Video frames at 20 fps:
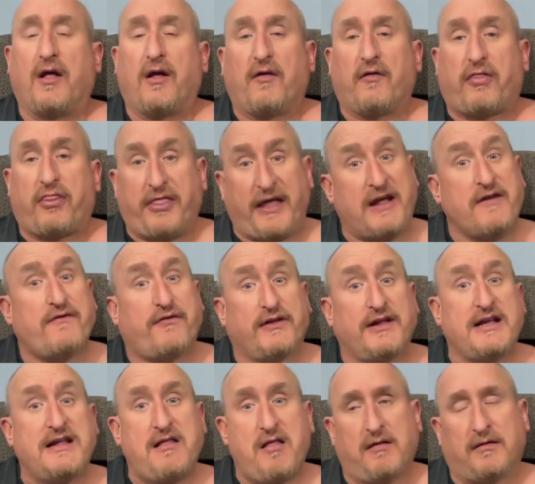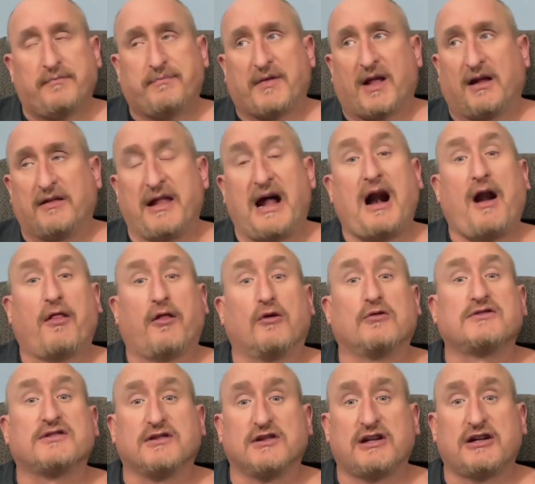Thankfully, a lot of
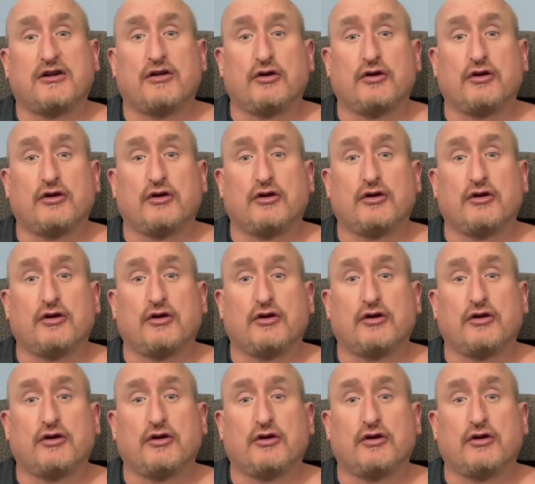those little